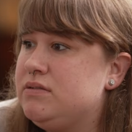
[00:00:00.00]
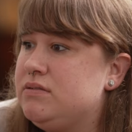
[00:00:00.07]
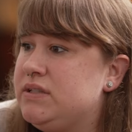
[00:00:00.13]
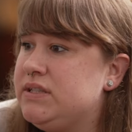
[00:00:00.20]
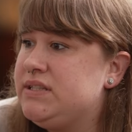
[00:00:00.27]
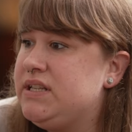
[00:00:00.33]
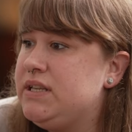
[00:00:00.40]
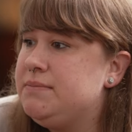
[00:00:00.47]

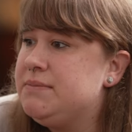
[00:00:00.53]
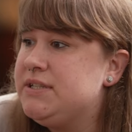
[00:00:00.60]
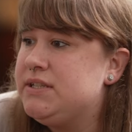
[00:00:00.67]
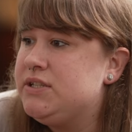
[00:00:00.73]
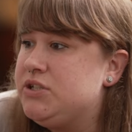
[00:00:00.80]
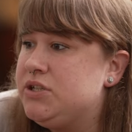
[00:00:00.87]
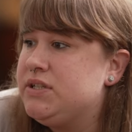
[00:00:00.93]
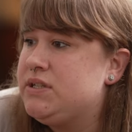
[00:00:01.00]
This team
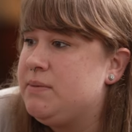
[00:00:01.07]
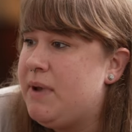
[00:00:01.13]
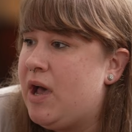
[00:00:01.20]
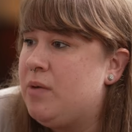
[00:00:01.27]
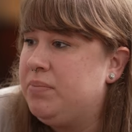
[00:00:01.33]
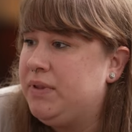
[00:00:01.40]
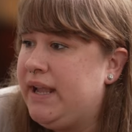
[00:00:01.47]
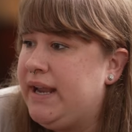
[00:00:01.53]
isn't just
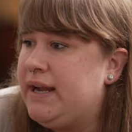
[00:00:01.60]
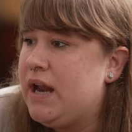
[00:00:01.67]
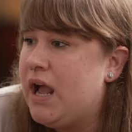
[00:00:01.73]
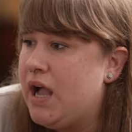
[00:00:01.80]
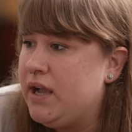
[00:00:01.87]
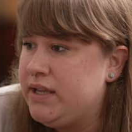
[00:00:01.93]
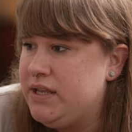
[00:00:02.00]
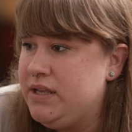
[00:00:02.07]
about playing
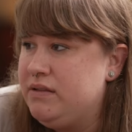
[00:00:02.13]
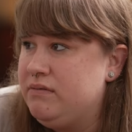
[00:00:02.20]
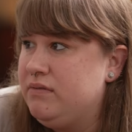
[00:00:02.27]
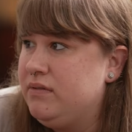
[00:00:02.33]
hockey.